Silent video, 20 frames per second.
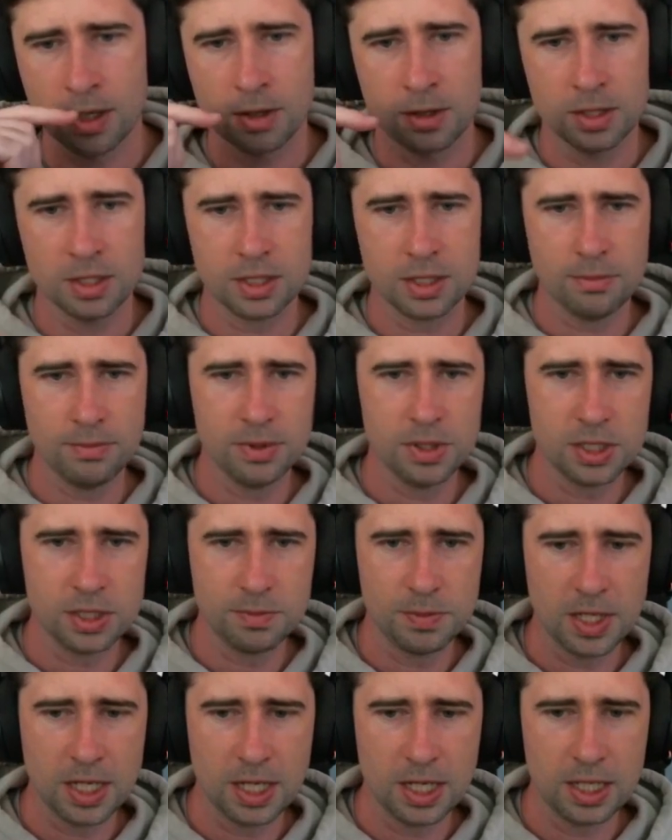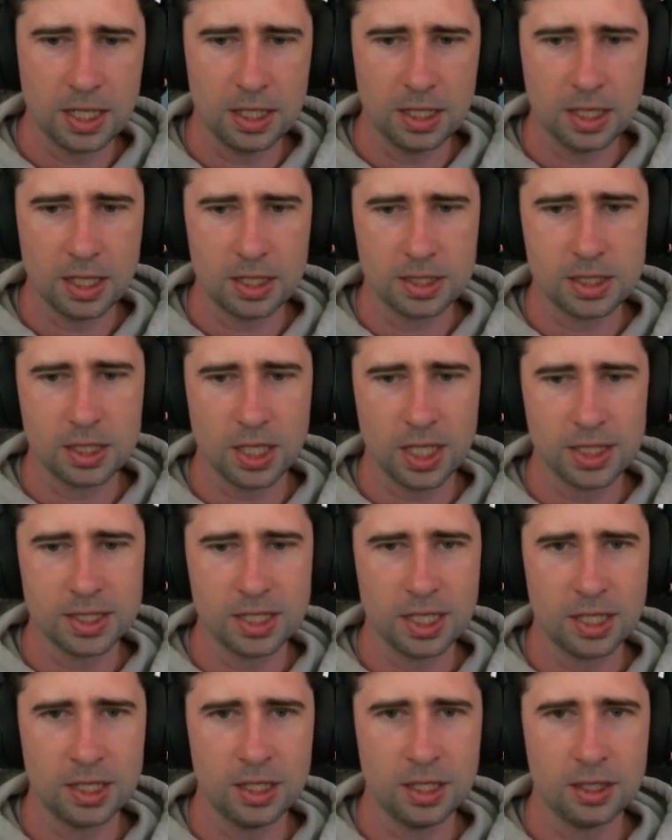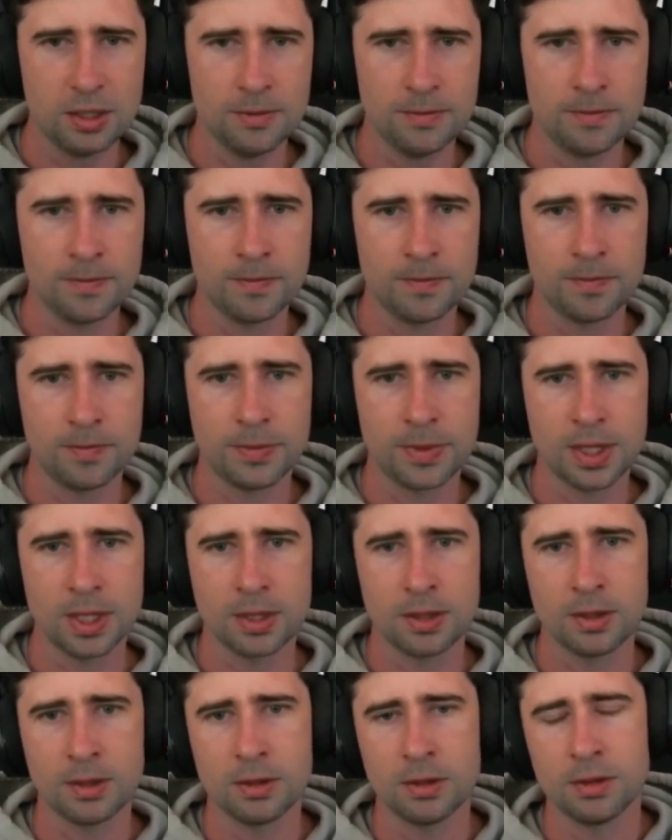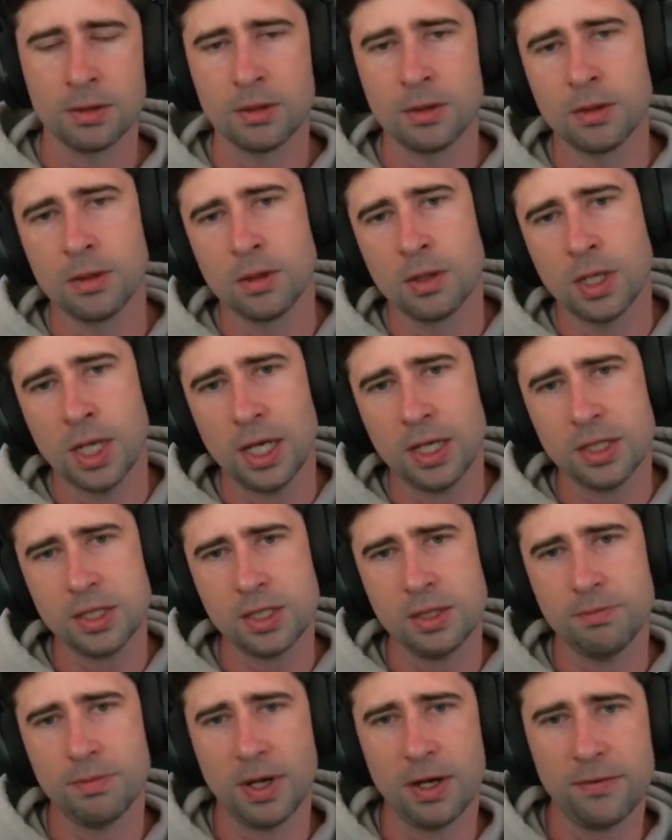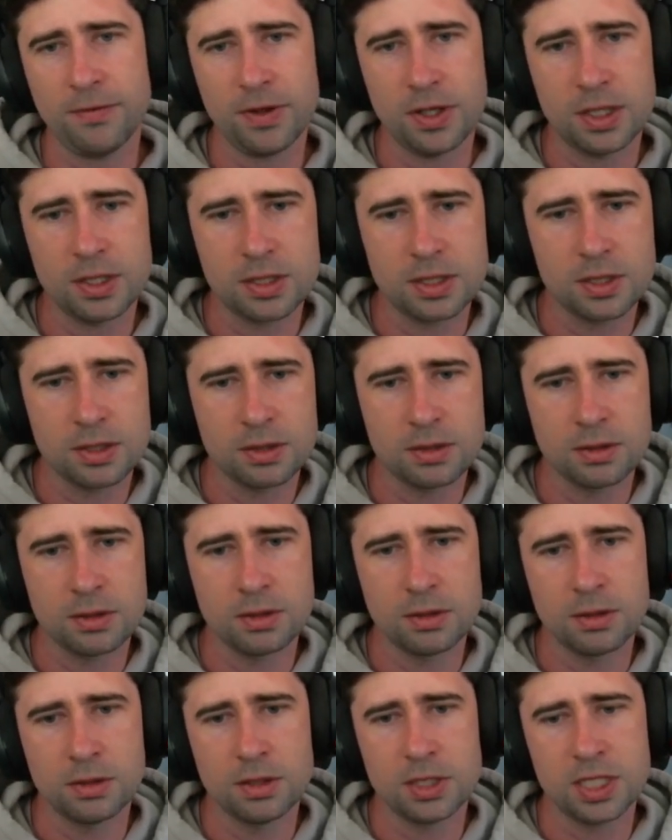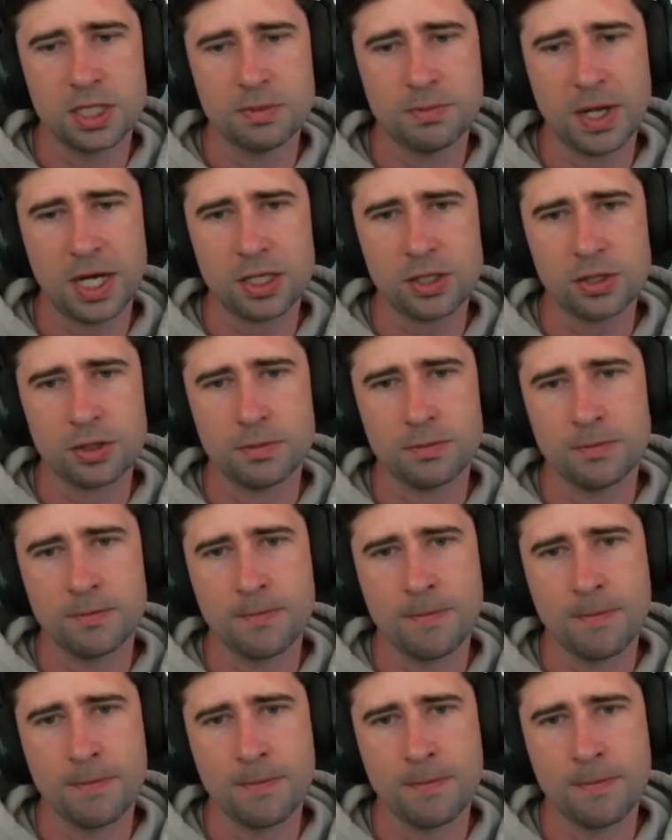This could just be a Titania. How does he buff this? Spectrum.